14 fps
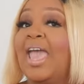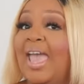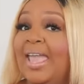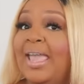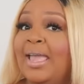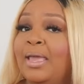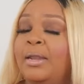
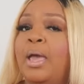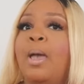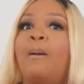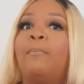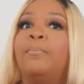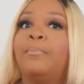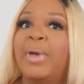And
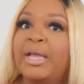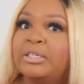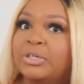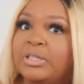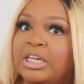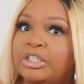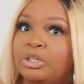make
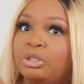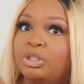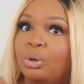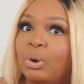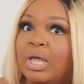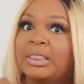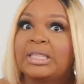sure that you
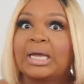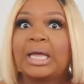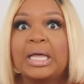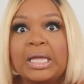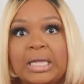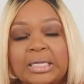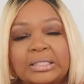join the
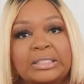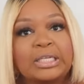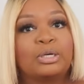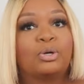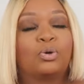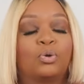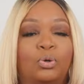
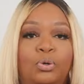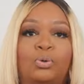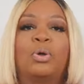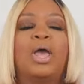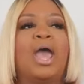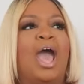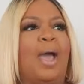Cousin
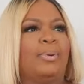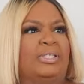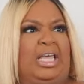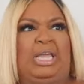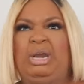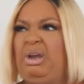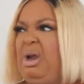Crew. I would
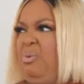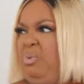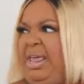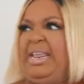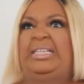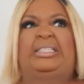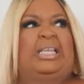say, girl,
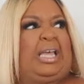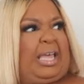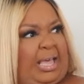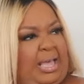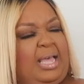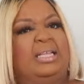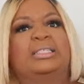what is the
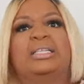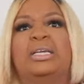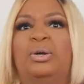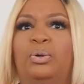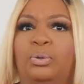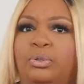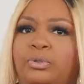
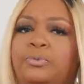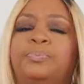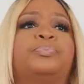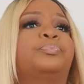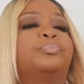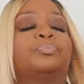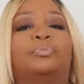Cousin
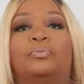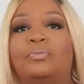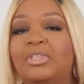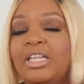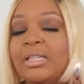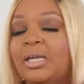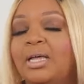Crew?
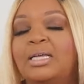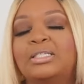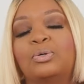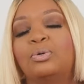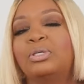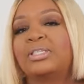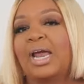The
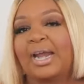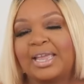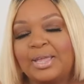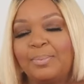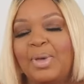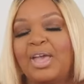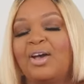Cousin Crew is our
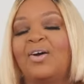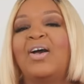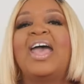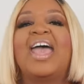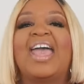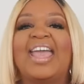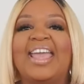
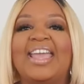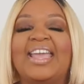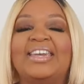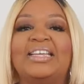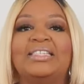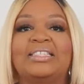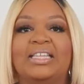email
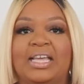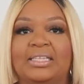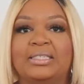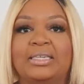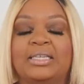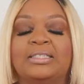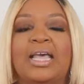and
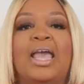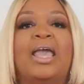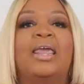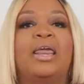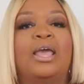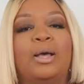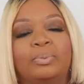text list.
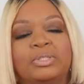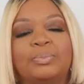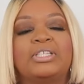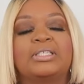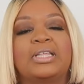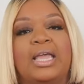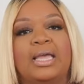It helps
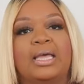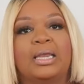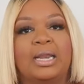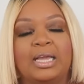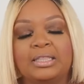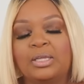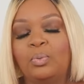me stay
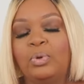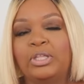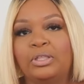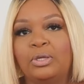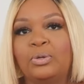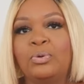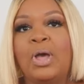connected
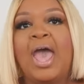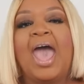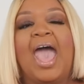with you